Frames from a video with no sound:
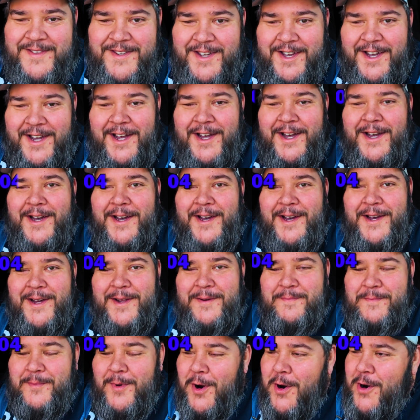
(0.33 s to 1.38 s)

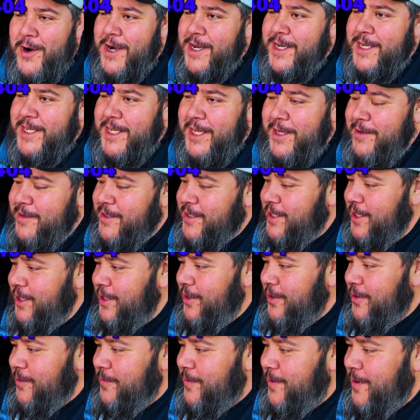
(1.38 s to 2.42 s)
Good morning,
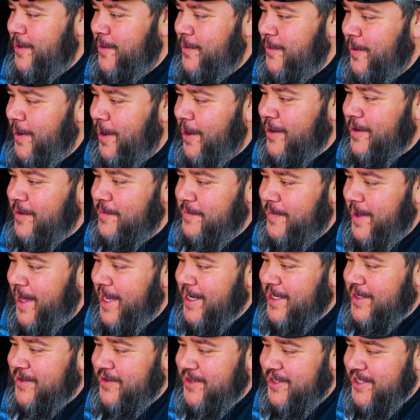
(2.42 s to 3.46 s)
YouTube. Welcome
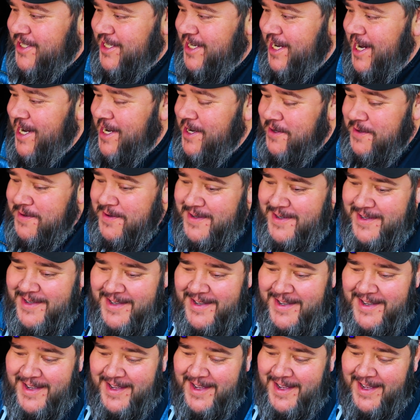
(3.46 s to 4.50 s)
back to the channel.
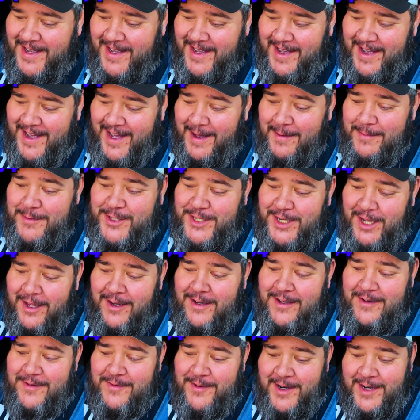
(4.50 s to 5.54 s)
I'm
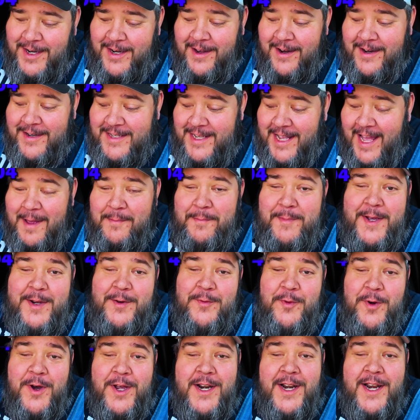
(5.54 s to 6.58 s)
chuckling right now because I've
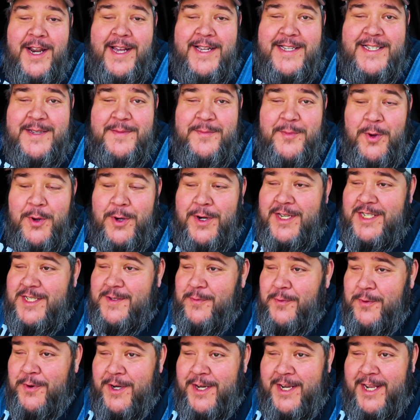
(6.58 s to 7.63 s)
been one lazy boy this
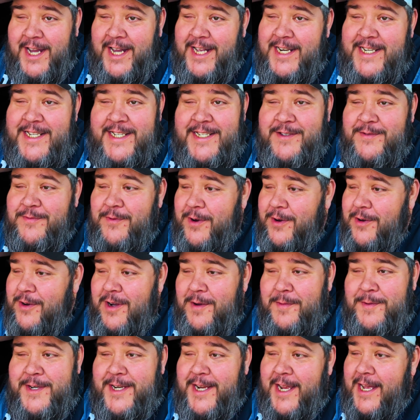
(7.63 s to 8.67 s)
morning. I just woke
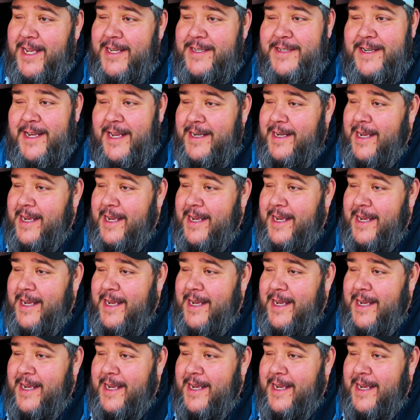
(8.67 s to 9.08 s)
up and I